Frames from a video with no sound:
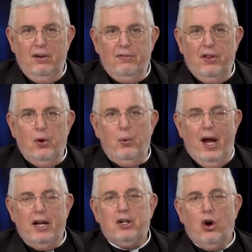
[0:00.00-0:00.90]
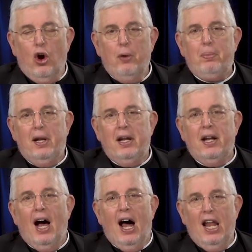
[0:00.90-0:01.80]
for the red carpet in
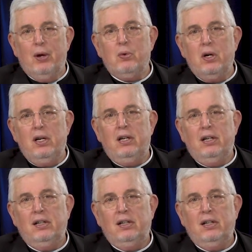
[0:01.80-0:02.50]
Hollywood